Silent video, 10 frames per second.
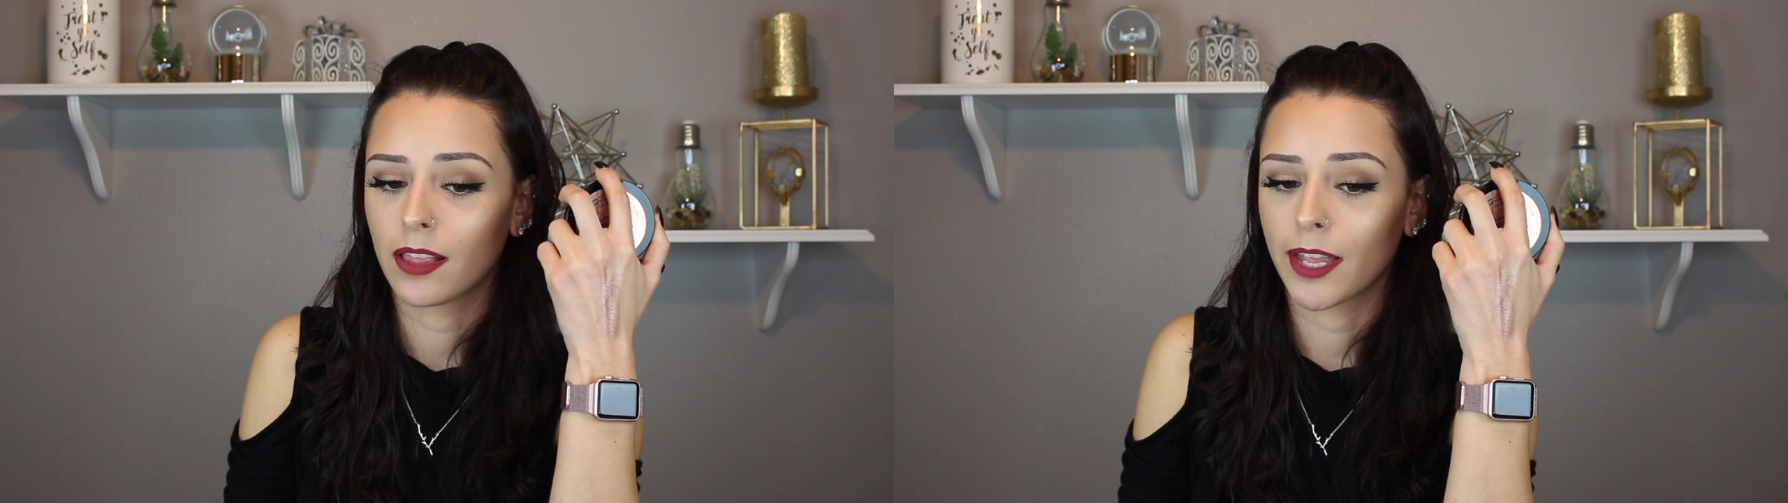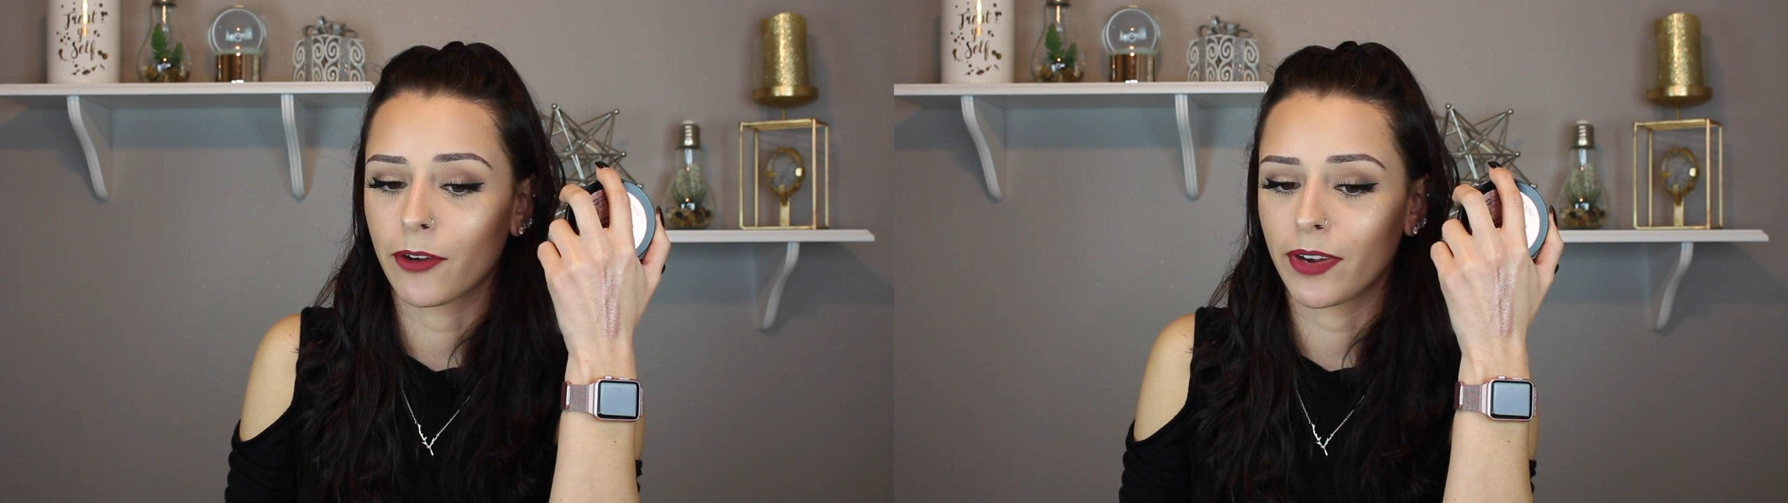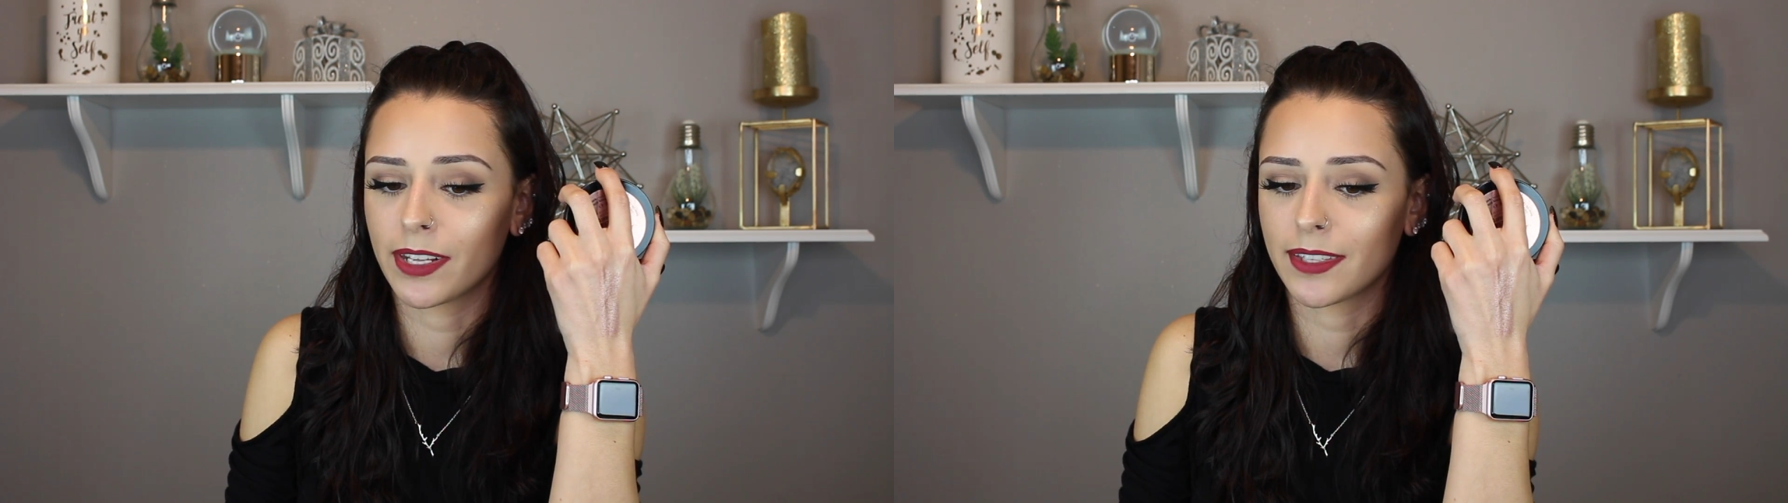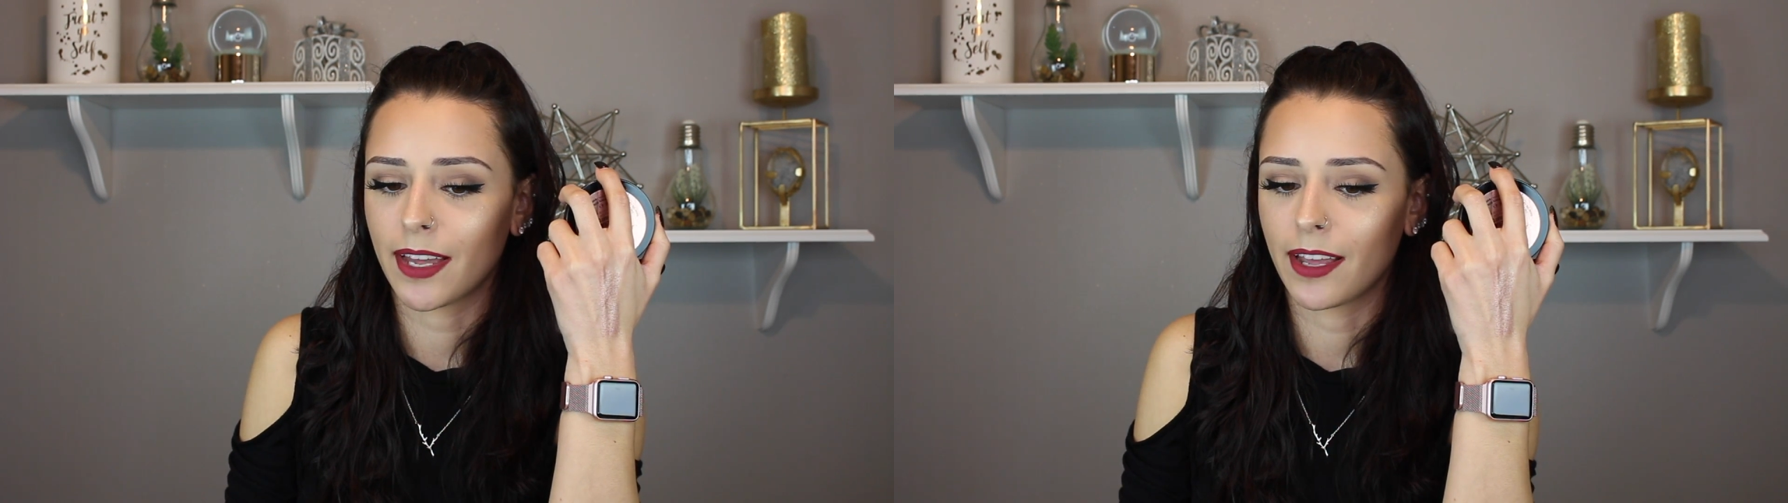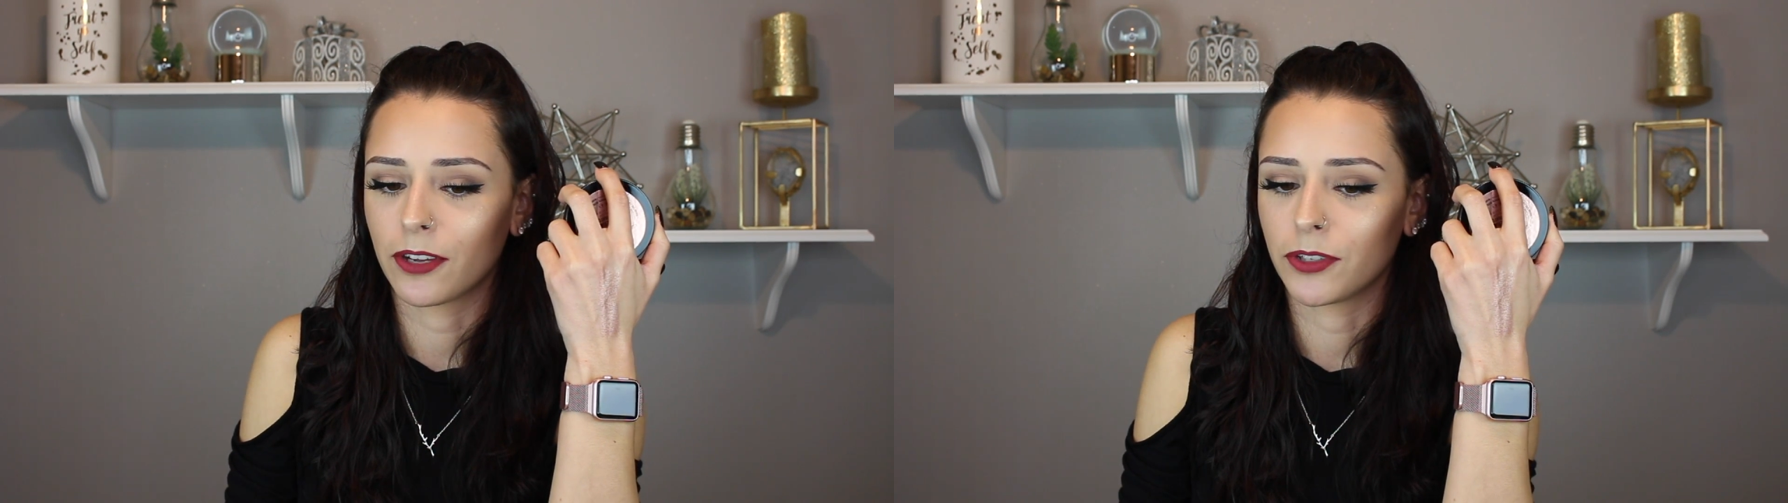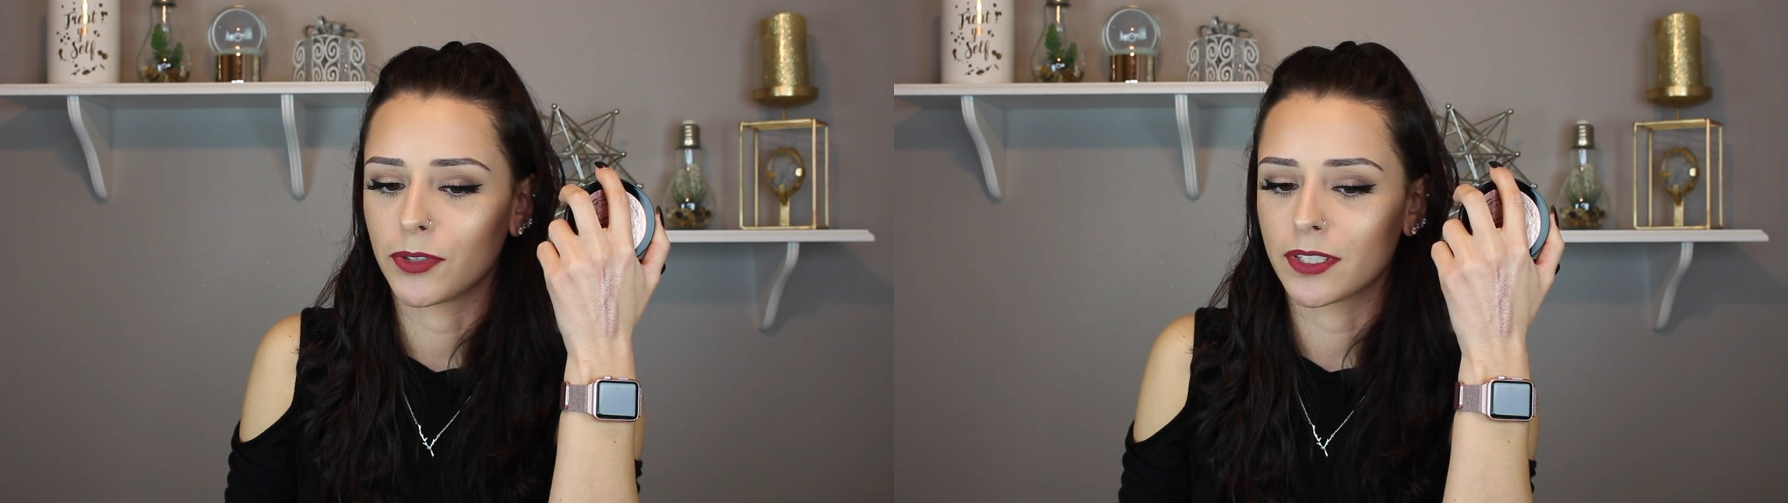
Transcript: Like right at that angle, you